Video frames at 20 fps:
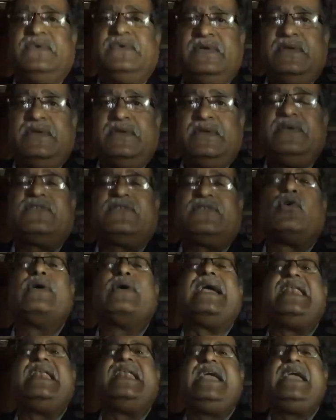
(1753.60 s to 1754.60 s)
So
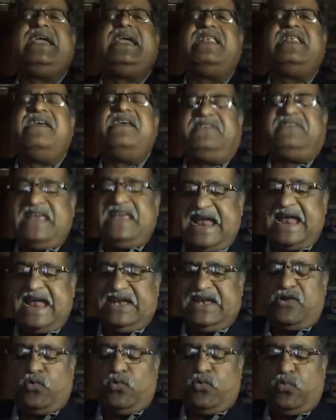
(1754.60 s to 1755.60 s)
any
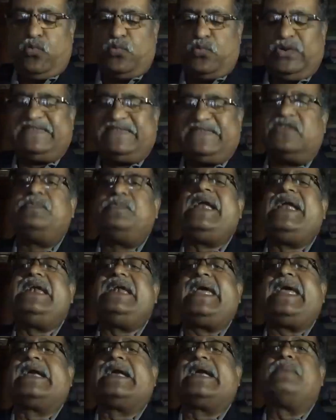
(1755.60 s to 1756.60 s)
initiative which has been
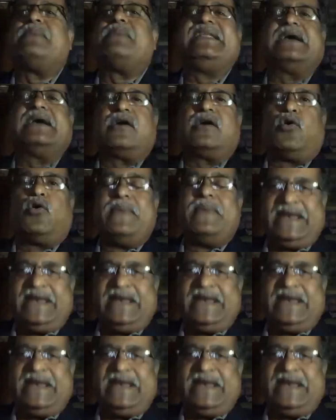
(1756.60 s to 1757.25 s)
taken by the government,